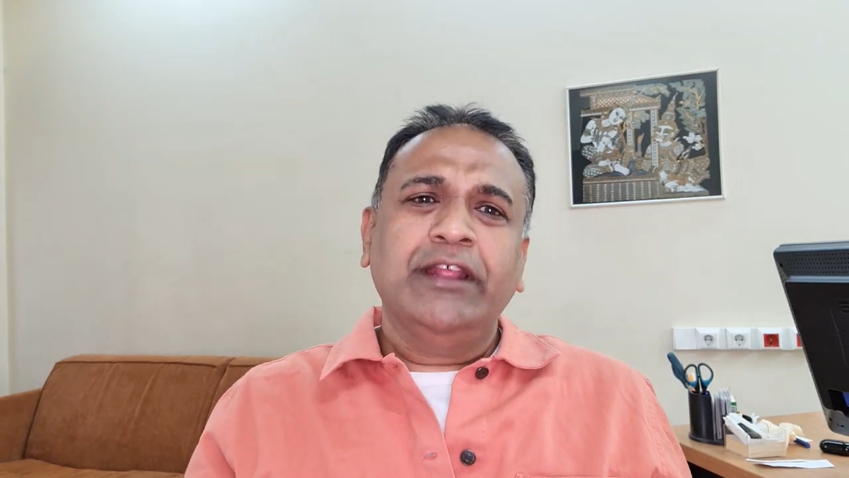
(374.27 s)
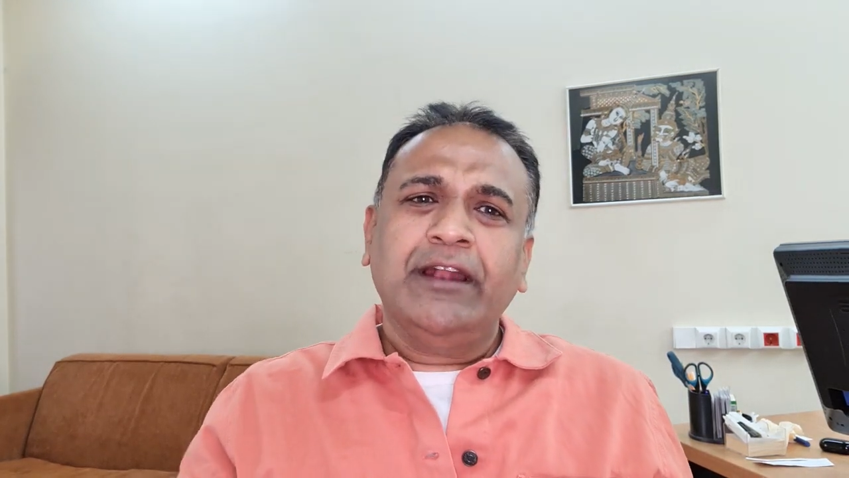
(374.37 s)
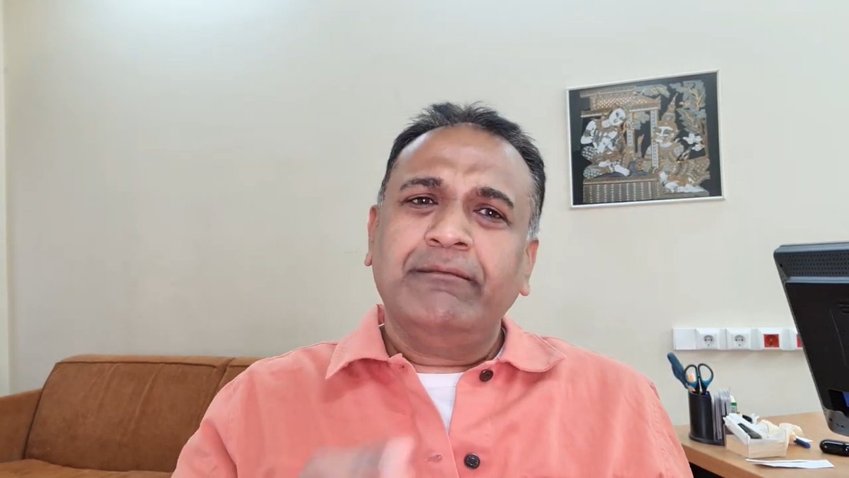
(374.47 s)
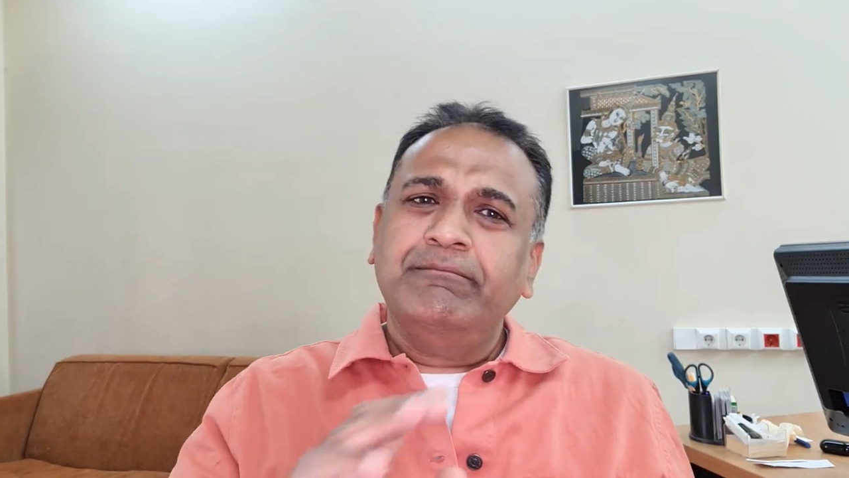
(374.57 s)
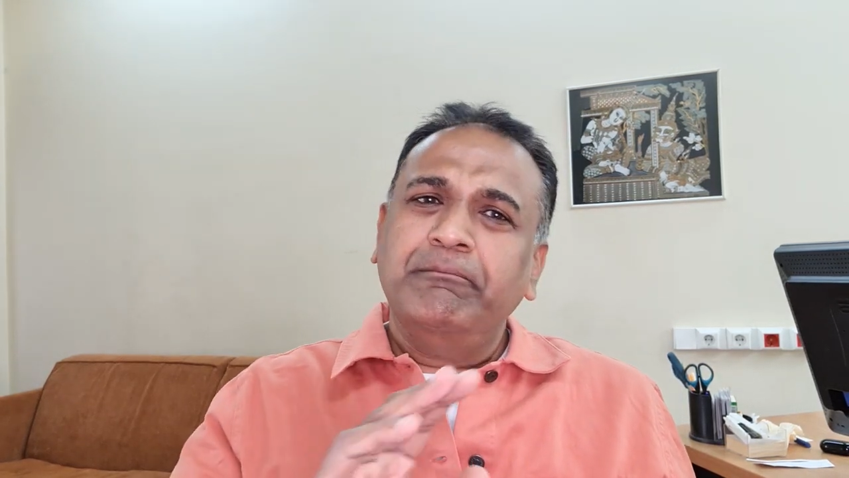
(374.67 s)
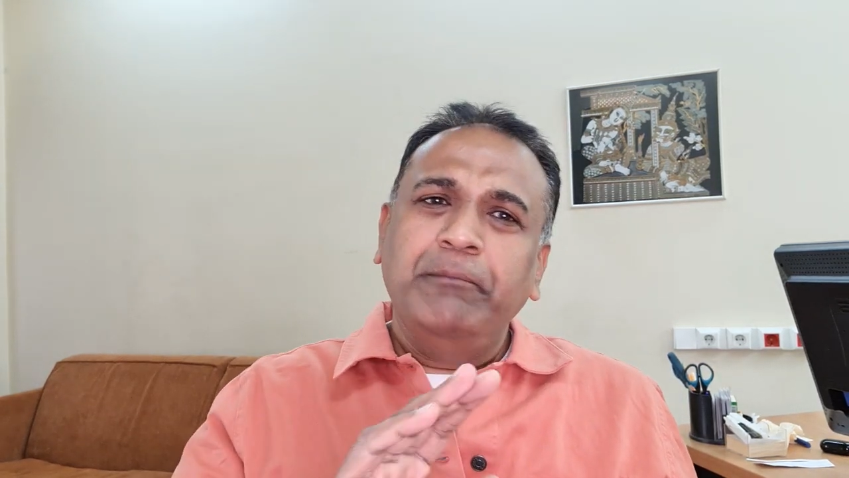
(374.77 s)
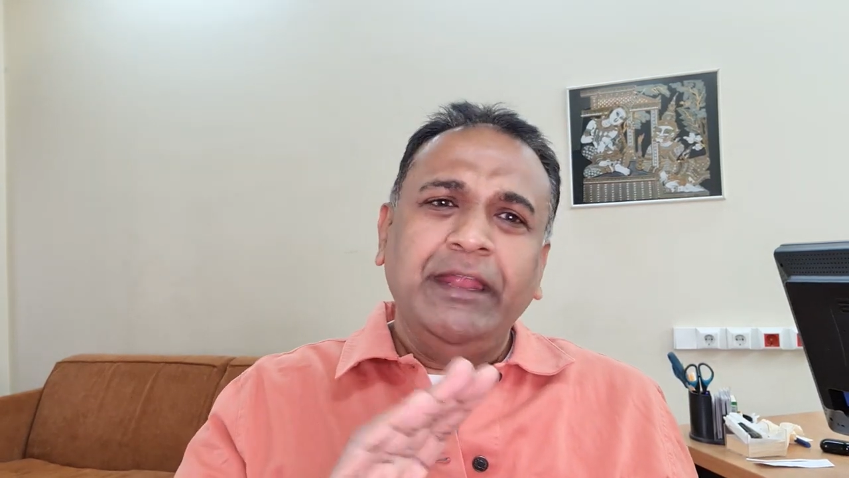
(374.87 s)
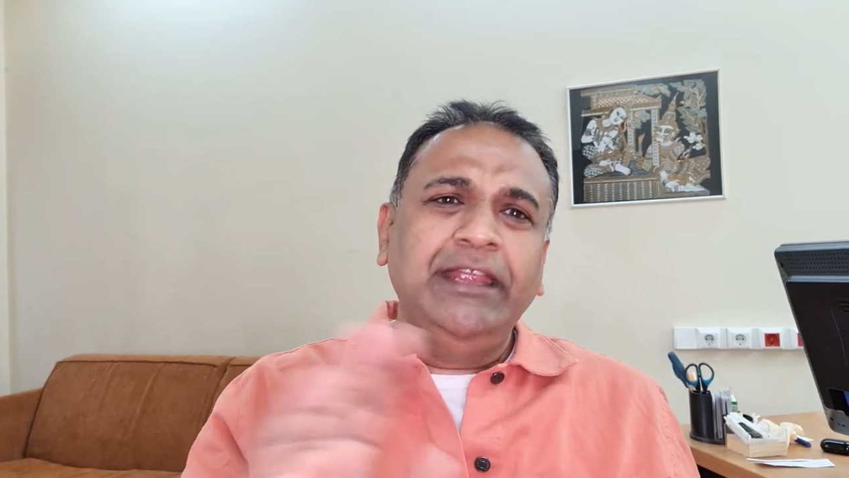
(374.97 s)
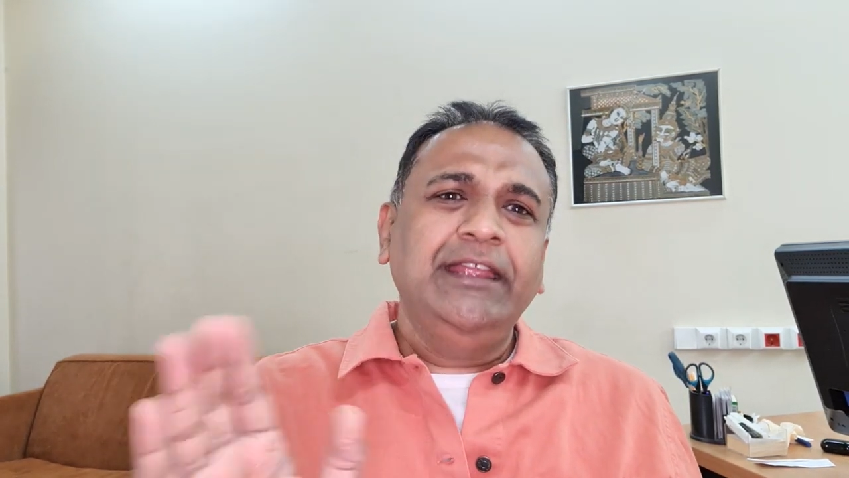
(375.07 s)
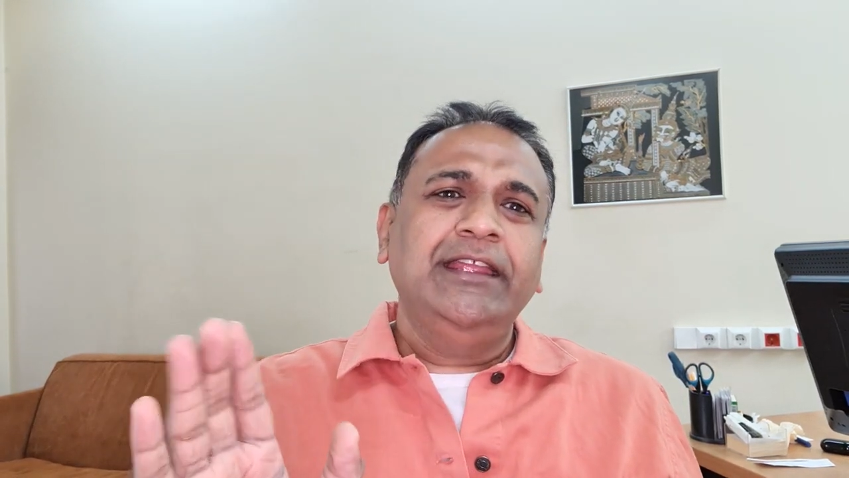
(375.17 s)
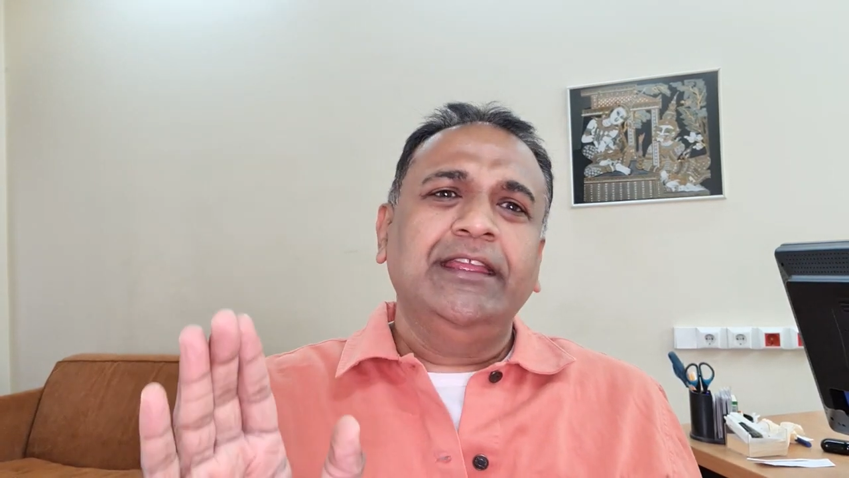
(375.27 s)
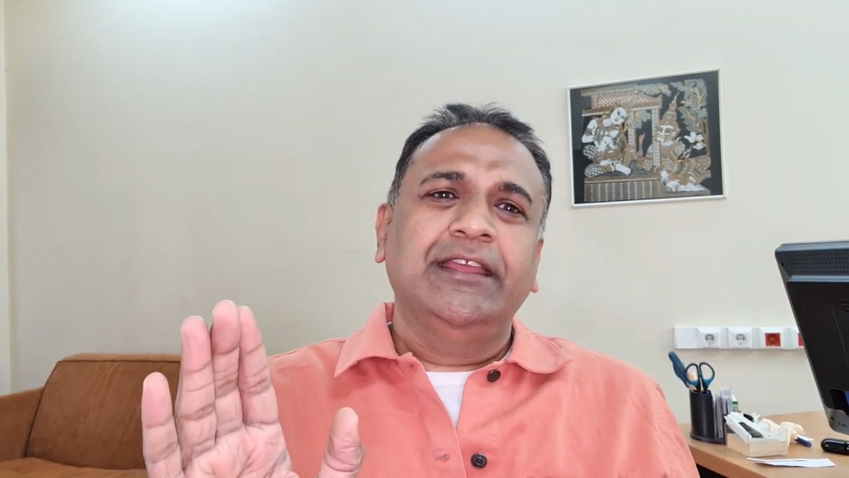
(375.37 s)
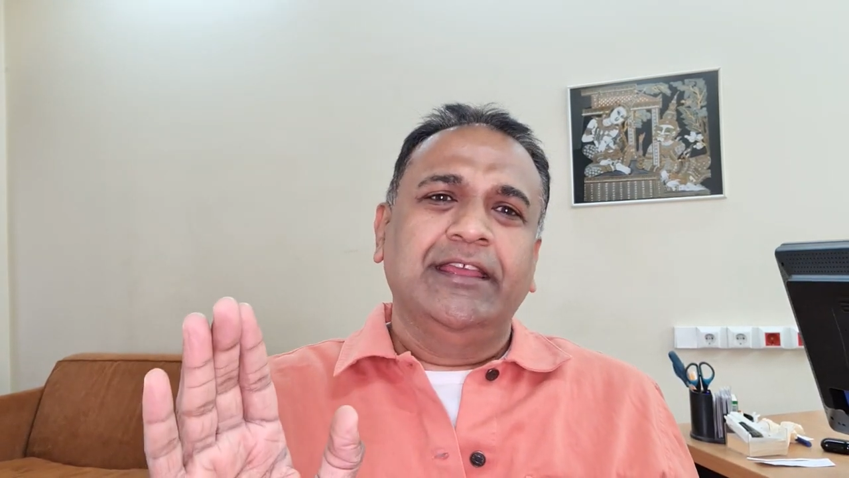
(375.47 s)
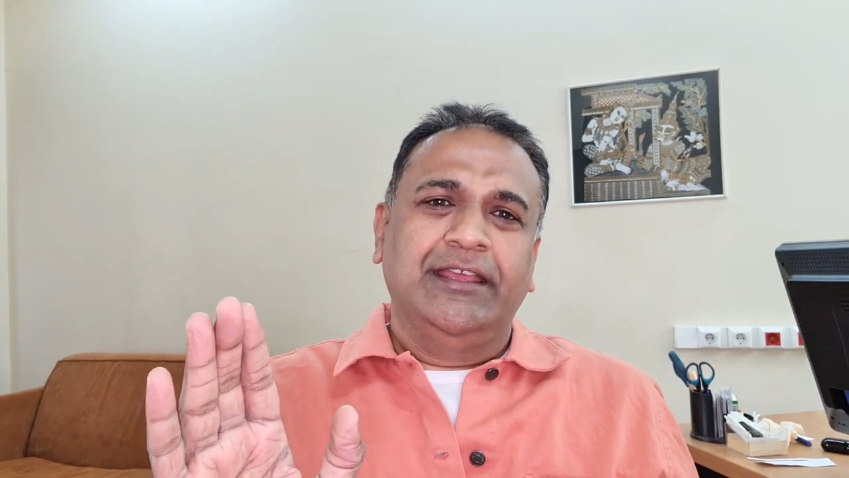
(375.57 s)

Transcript: there are many